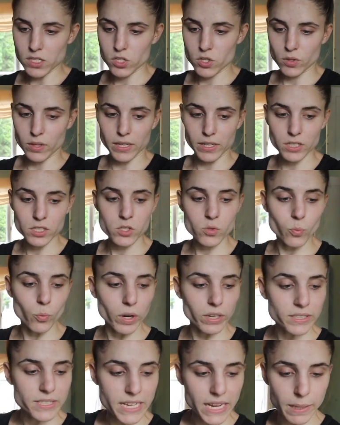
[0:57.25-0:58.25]
So there's
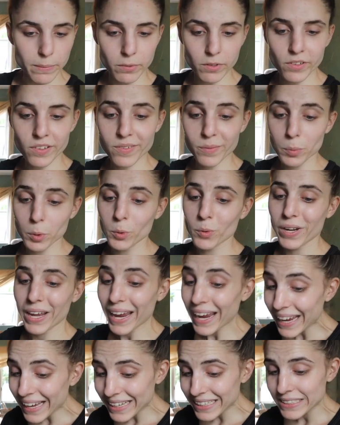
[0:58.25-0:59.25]
1 tablespoon,
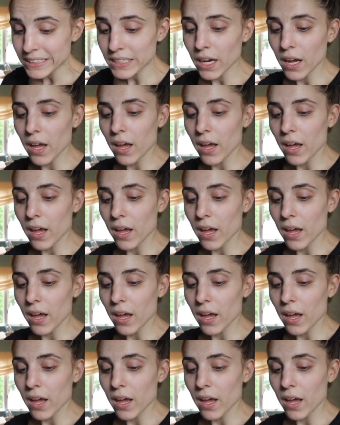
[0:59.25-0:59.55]
and